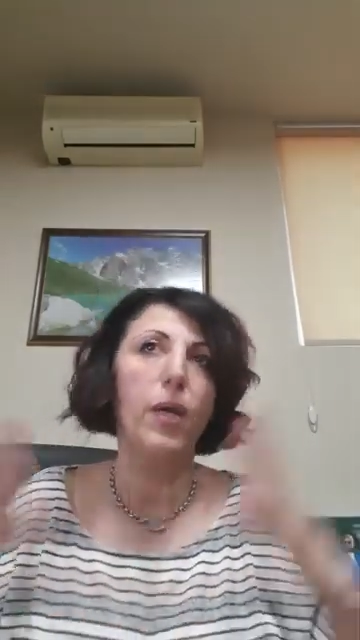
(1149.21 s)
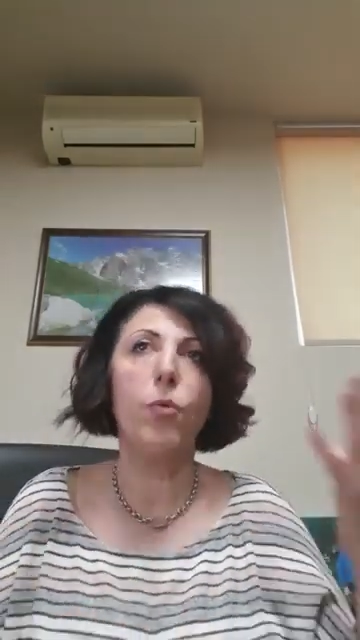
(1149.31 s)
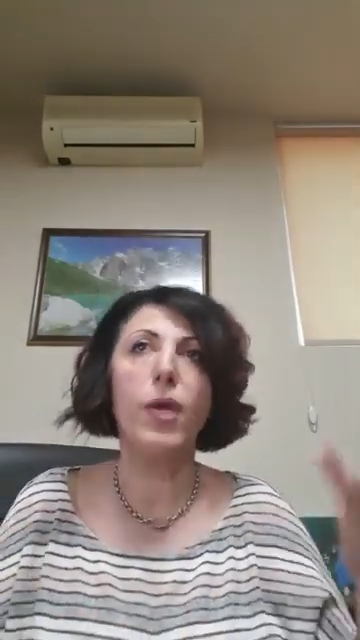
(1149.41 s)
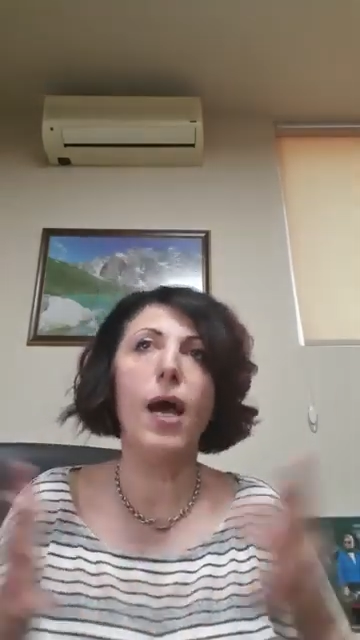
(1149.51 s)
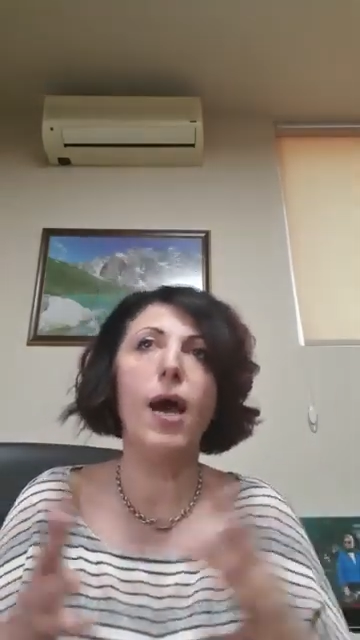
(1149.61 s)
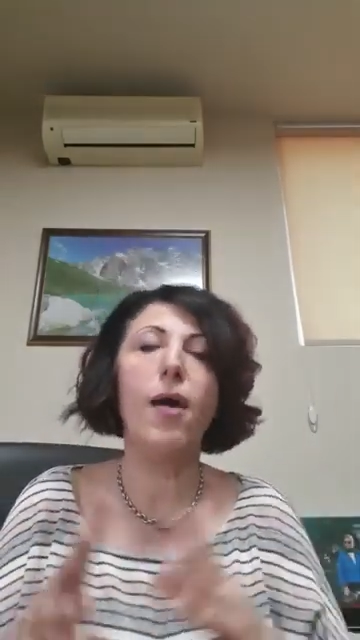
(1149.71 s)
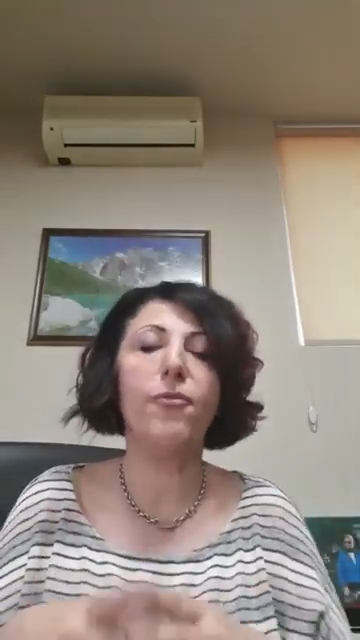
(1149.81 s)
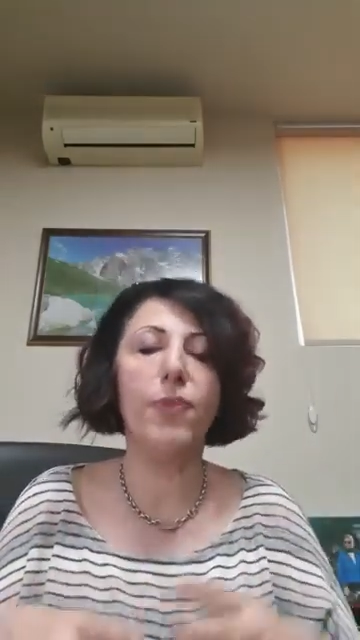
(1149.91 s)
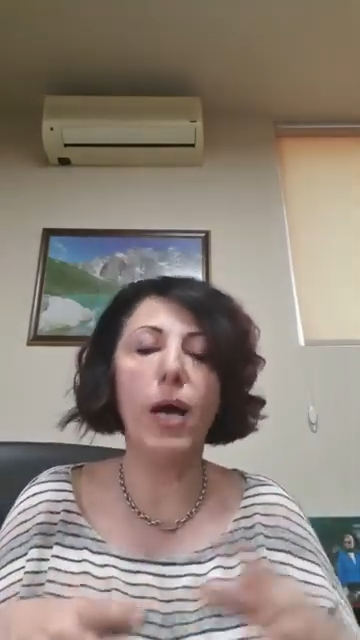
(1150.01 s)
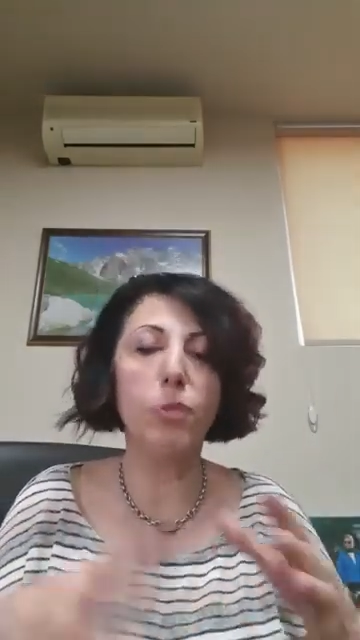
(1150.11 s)
we
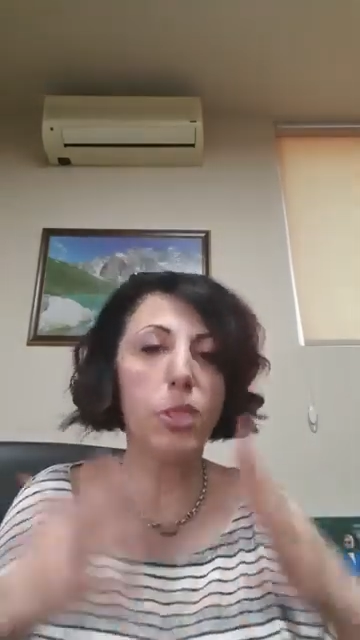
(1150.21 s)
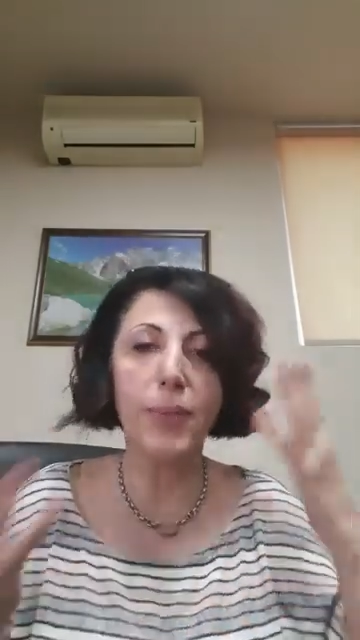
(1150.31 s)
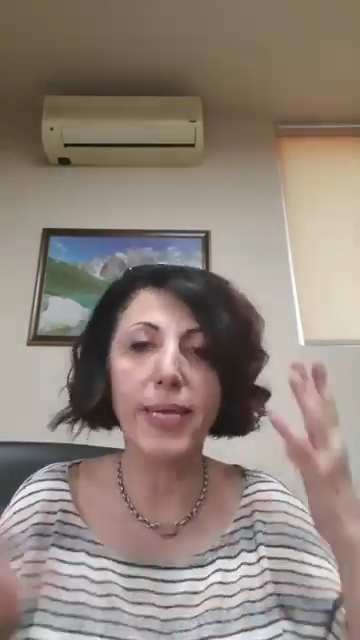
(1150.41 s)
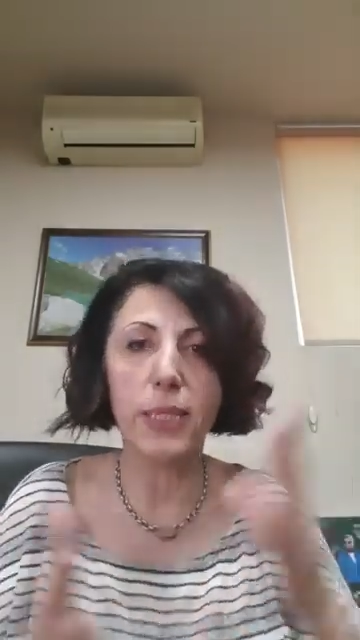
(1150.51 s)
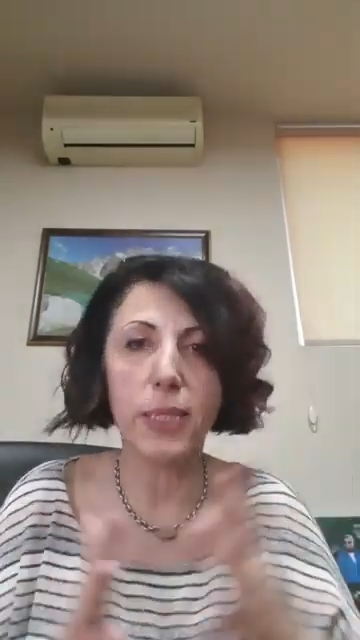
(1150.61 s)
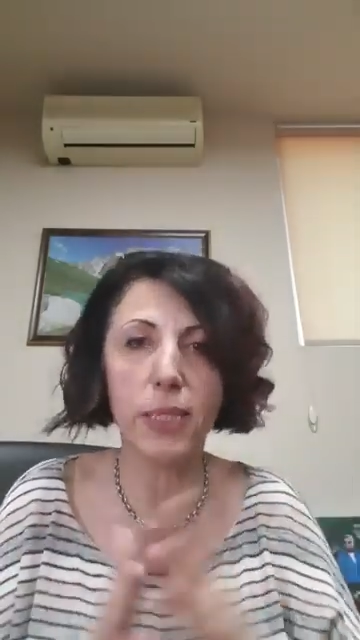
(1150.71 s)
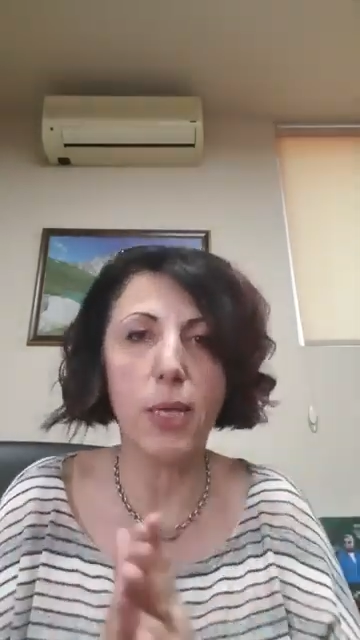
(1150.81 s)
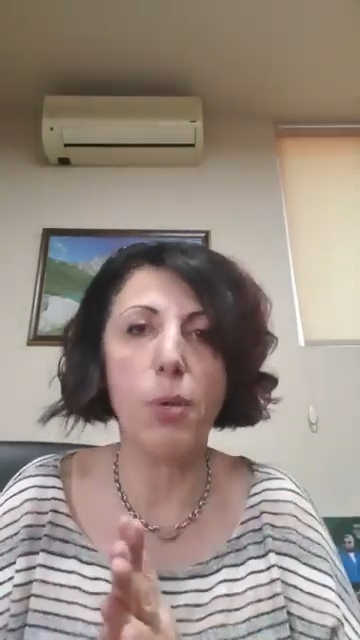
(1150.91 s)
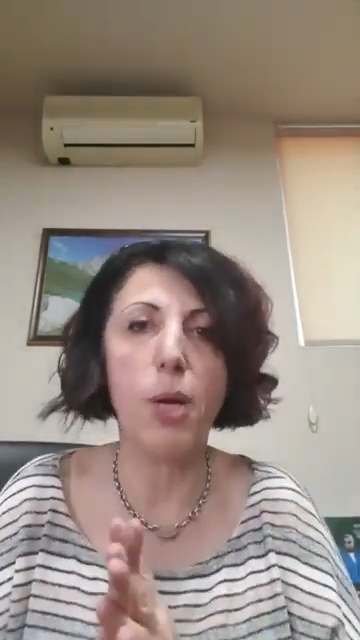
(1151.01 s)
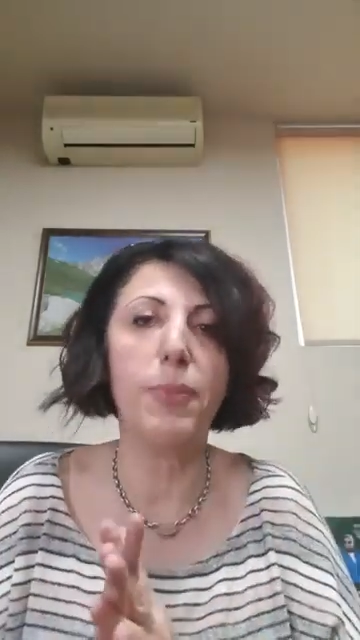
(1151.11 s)
have, I'm just making this
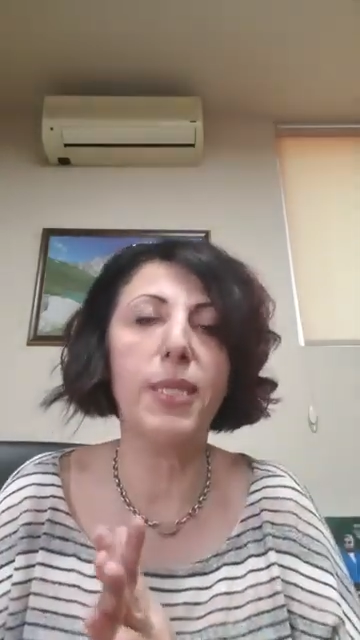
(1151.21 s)
number up,